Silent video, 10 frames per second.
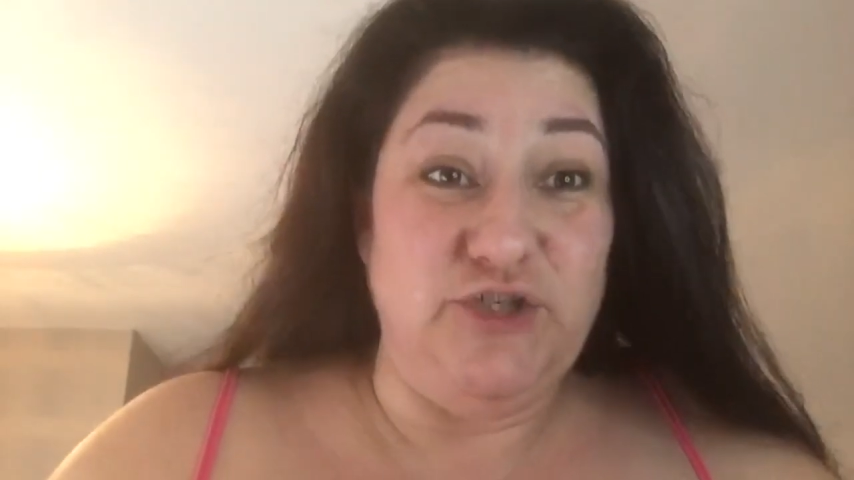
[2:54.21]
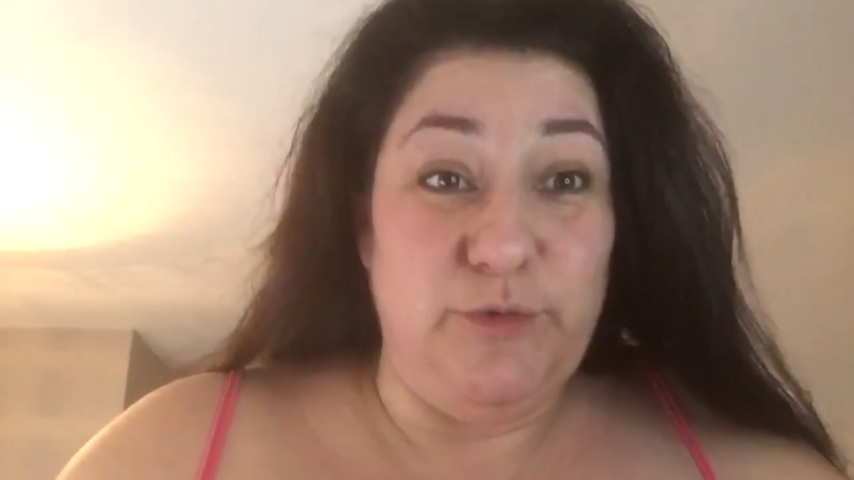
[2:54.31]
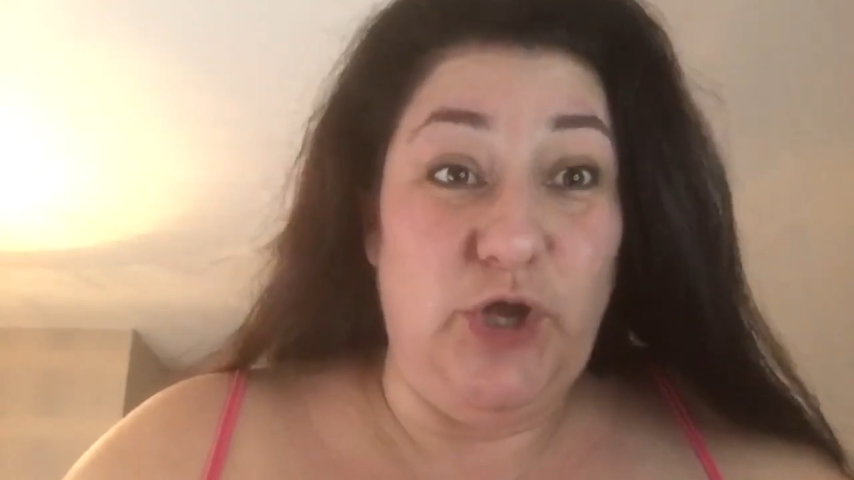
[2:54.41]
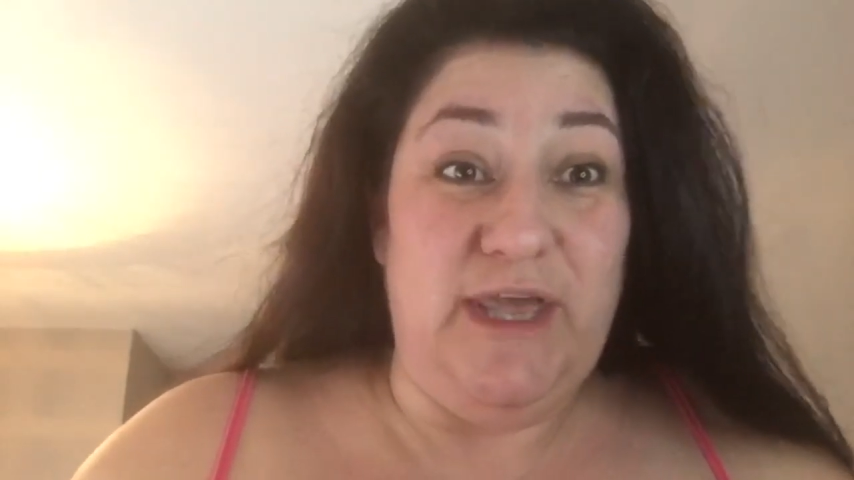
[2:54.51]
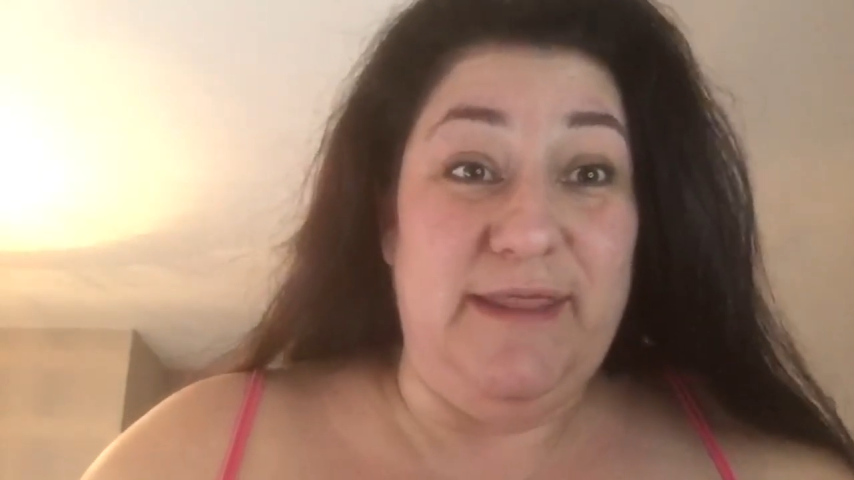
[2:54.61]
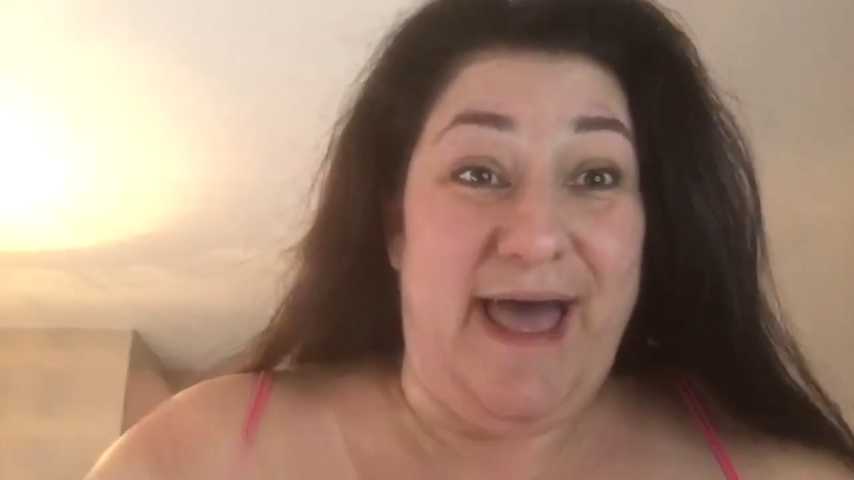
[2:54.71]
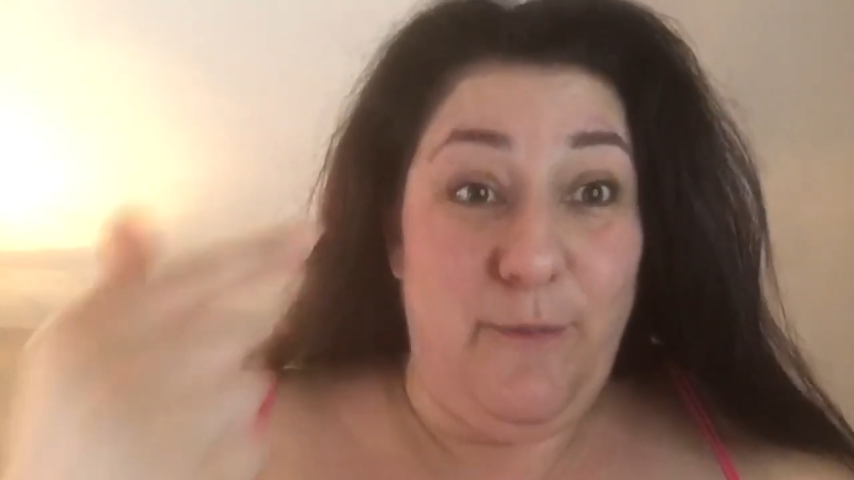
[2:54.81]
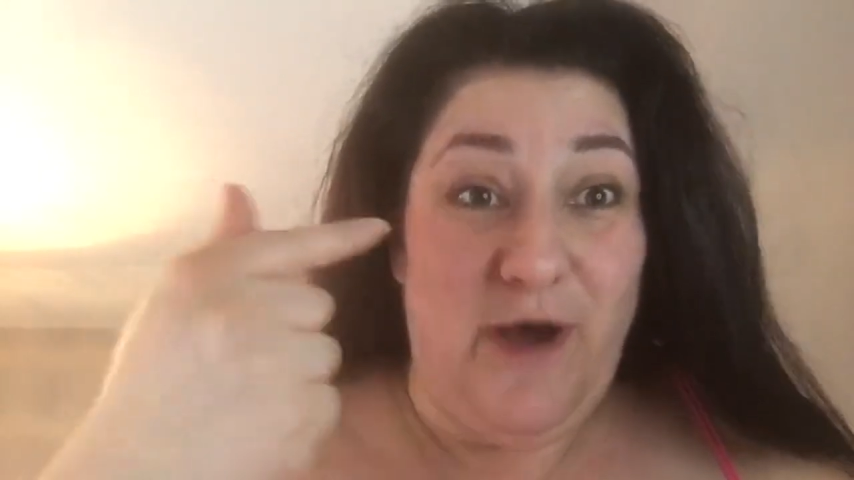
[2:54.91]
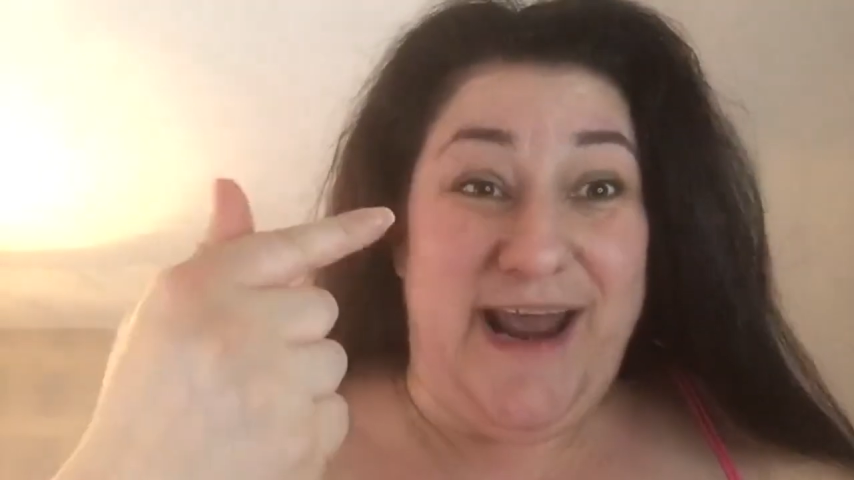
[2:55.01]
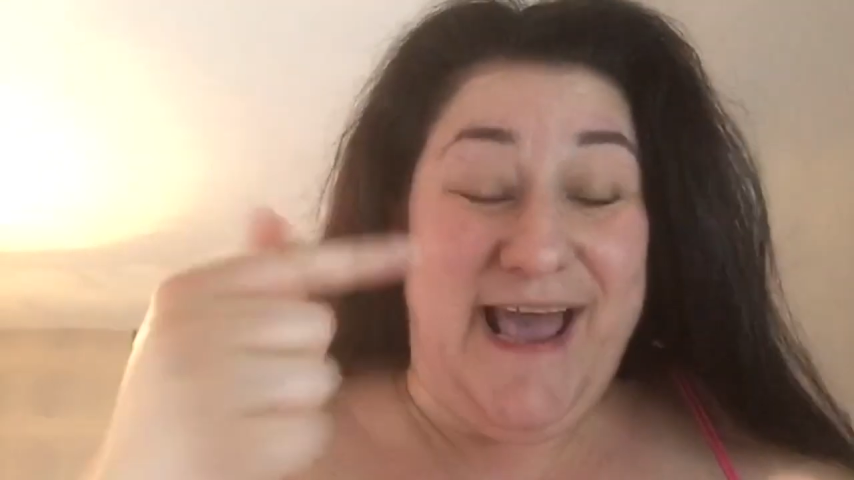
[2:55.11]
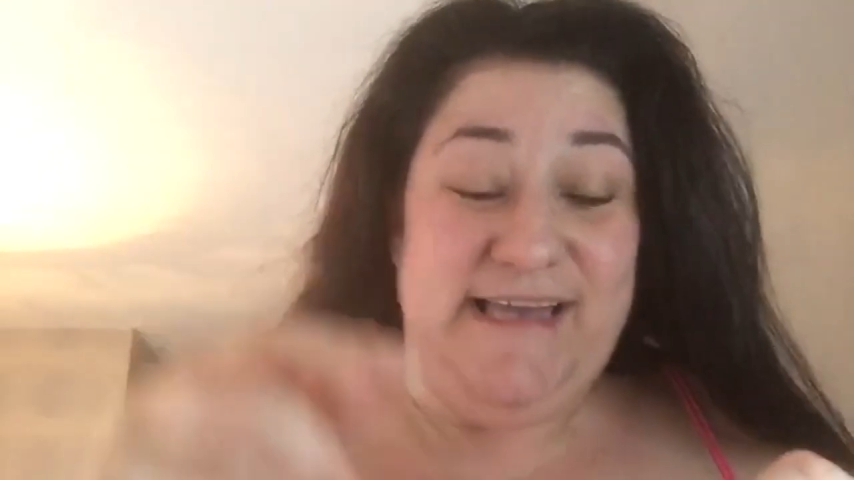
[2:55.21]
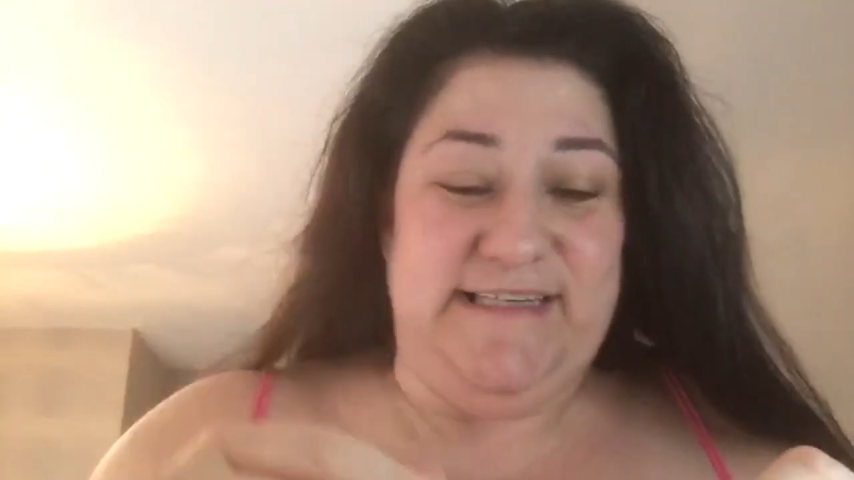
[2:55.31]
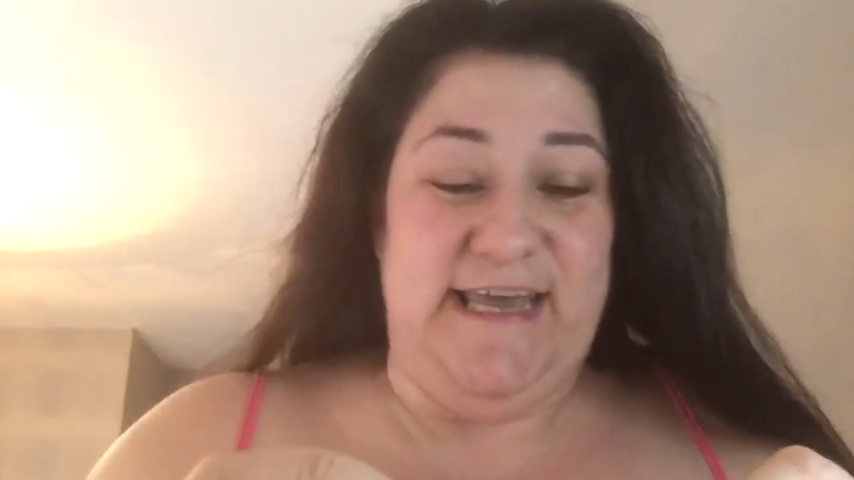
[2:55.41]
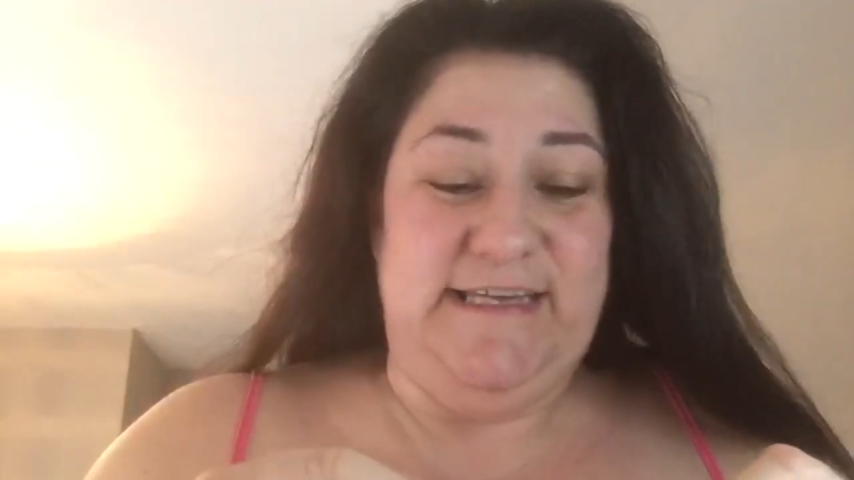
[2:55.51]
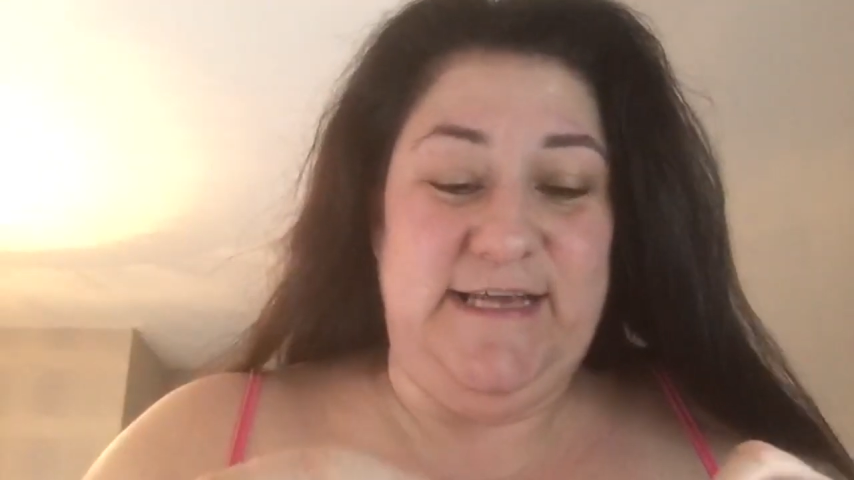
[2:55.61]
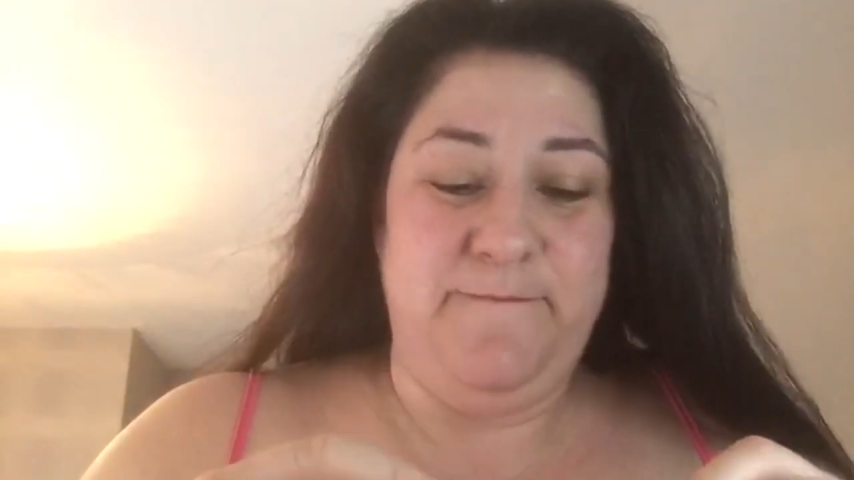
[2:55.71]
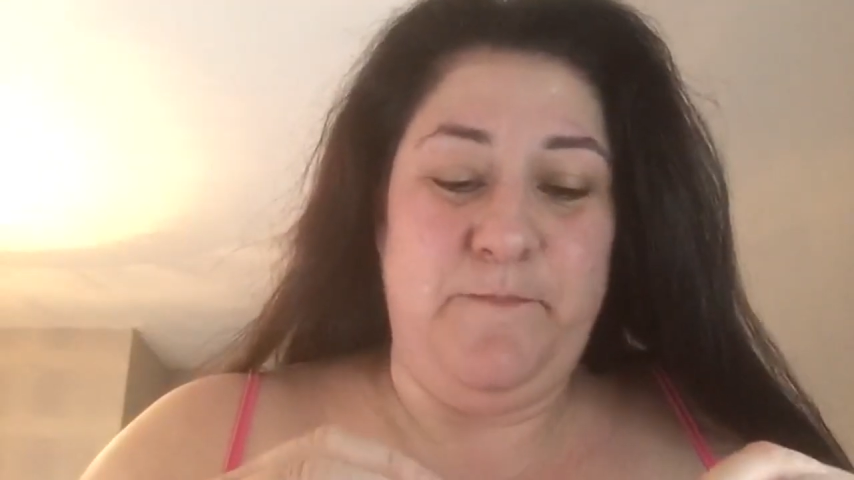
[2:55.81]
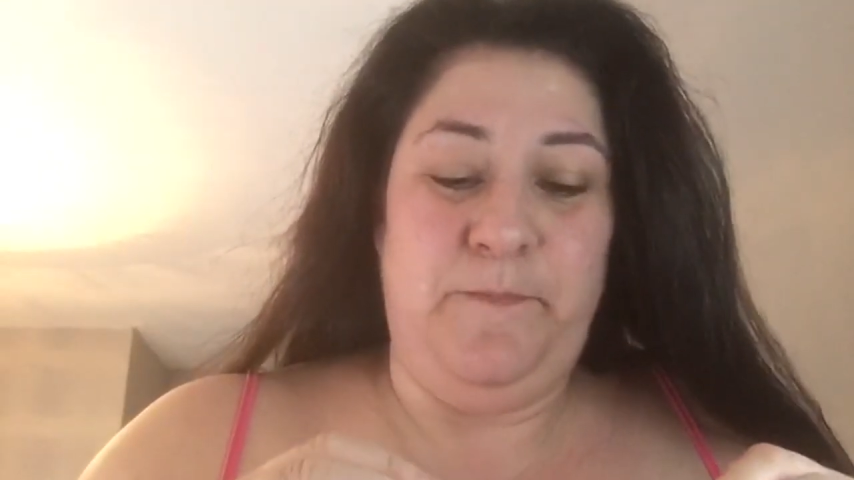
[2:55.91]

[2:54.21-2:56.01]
end up looking like what I did,